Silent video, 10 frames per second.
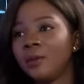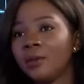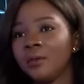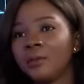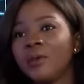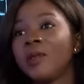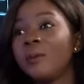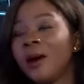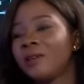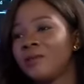But being
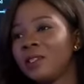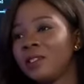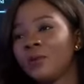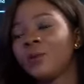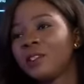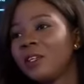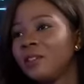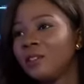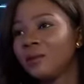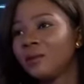part of that is so
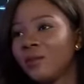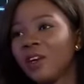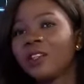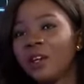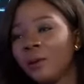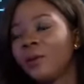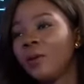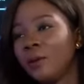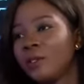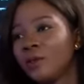exciting. The fact that our
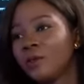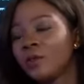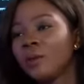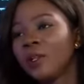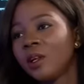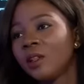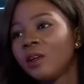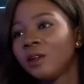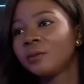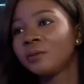money went into something like
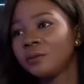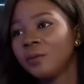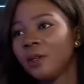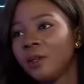that.